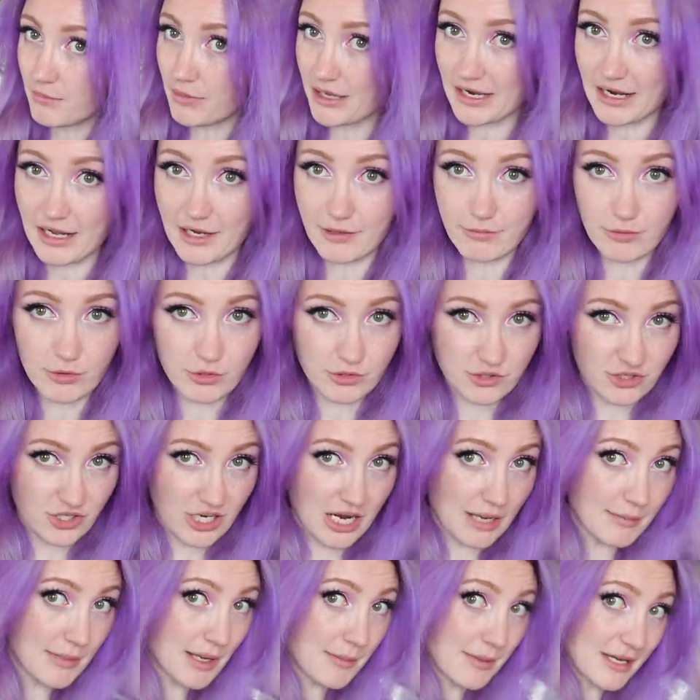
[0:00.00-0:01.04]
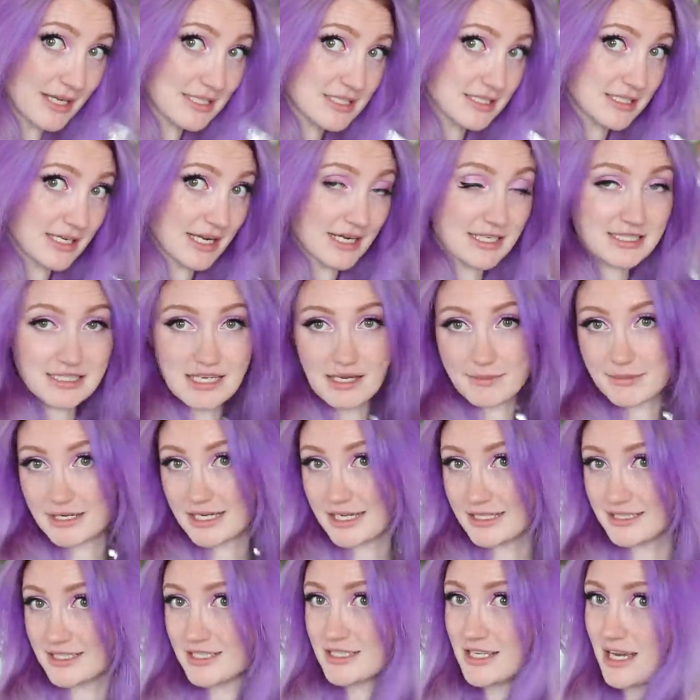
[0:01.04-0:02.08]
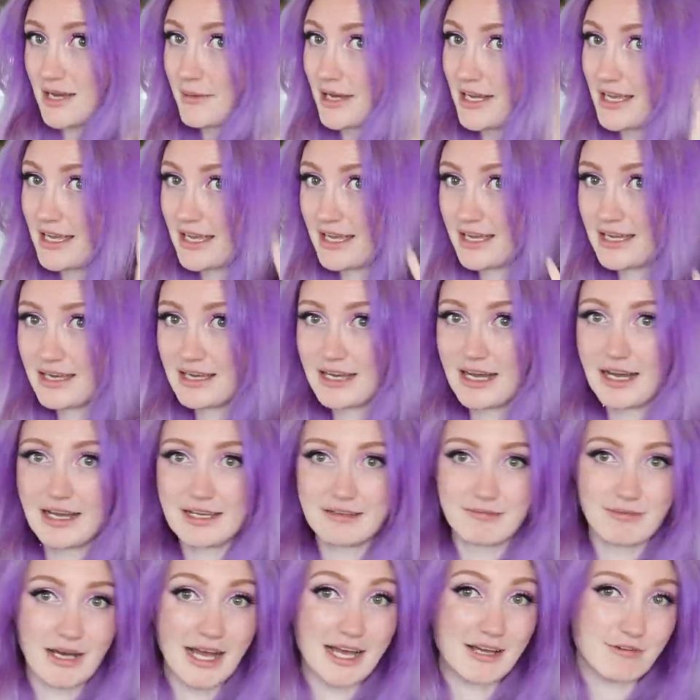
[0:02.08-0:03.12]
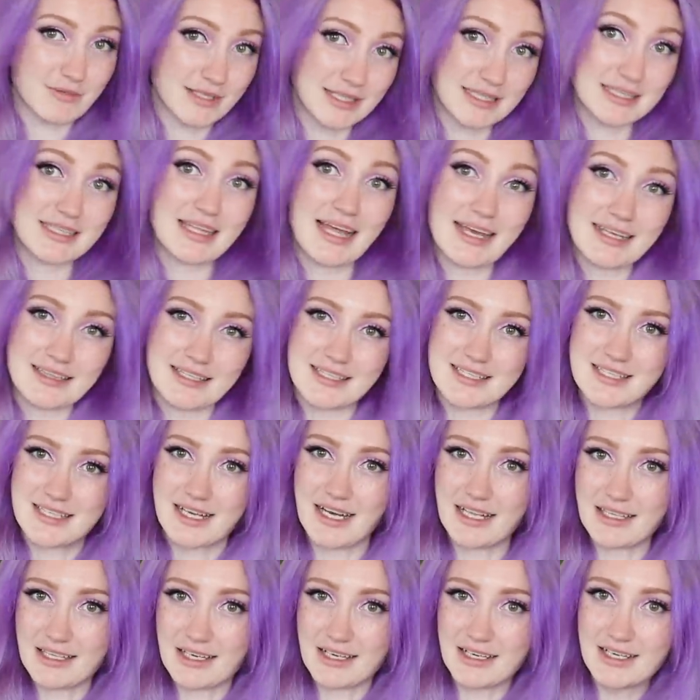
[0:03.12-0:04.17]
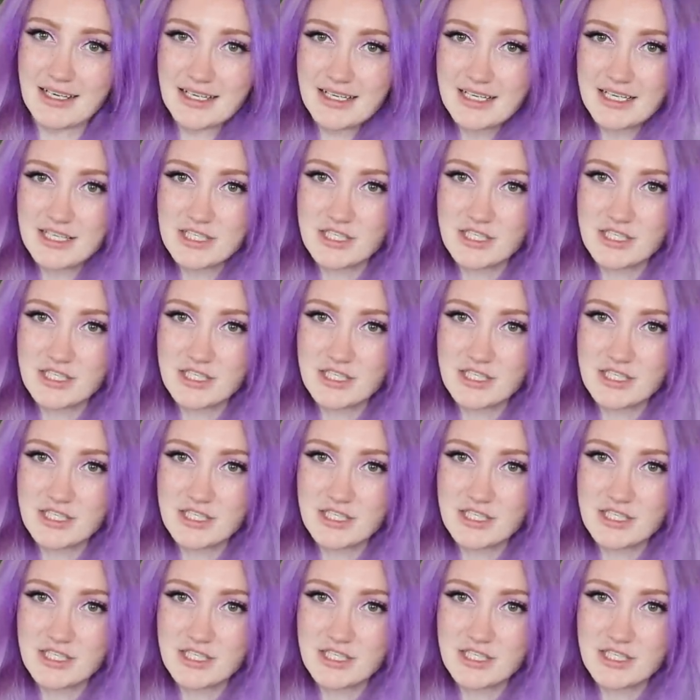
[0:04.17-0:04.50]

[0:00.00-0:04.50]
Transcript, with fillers: but I will try my best next time I need to dye my hair. I, I really like this color.